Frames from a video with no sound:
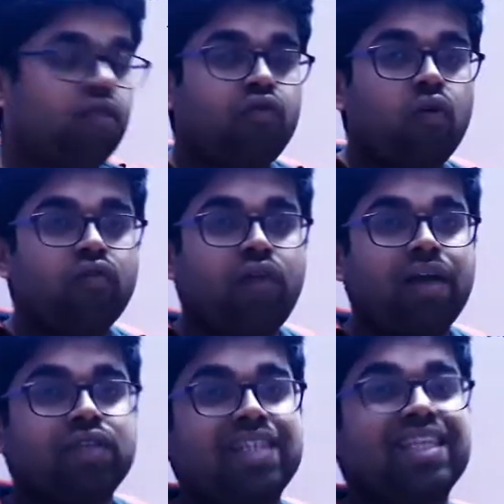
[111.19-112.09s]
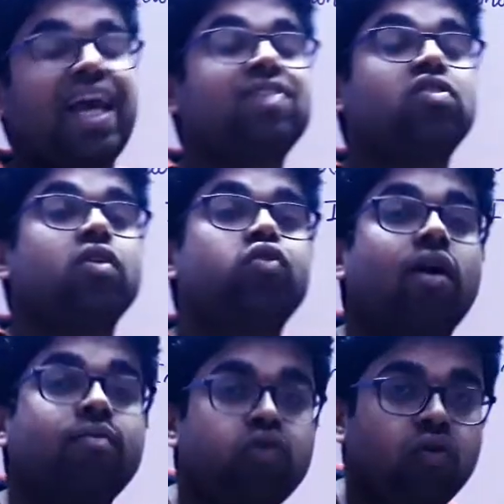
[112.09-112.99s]
4, 5, 6, etc.
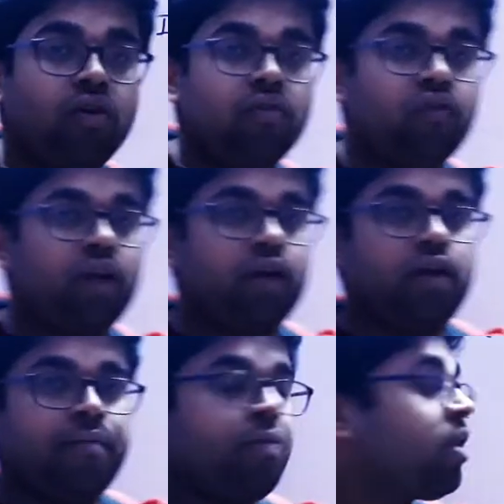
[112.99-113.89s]
up to infinity.